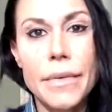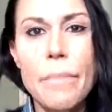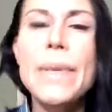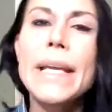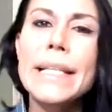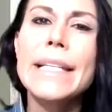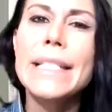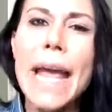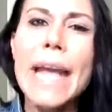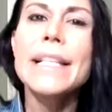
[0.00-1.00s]
because it
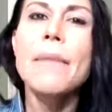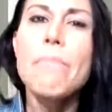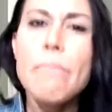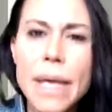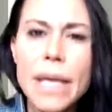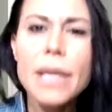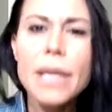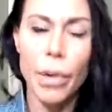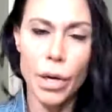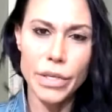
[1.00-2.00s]
takes a big
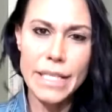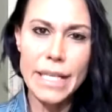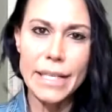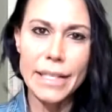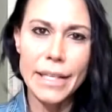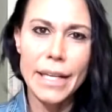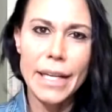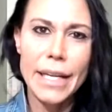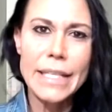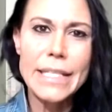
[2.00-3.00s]
person
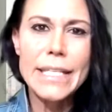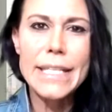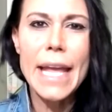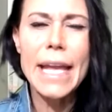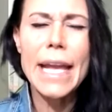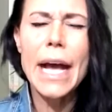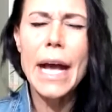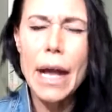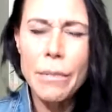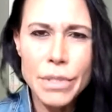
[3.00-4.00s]
to say,
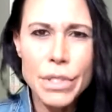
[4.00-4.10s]
I'm